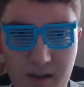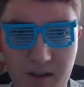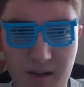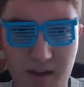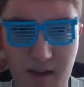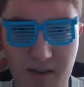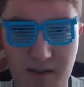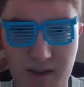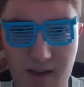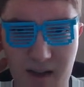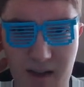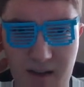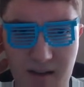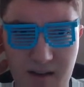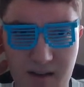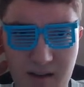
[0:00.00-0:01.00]
saves
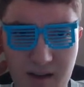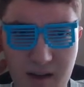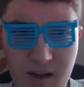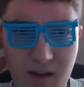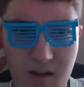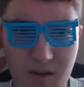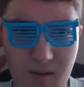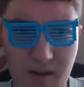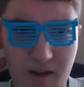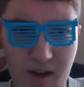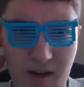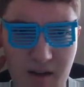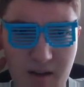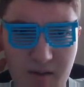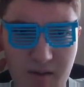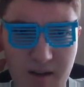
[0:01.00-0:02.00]
Santa. Wait, how
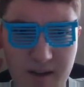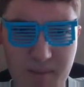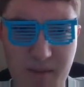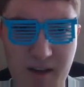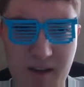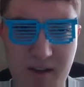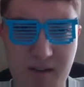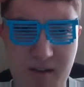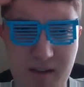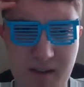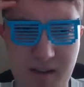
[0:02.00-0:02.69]
could he release Peter and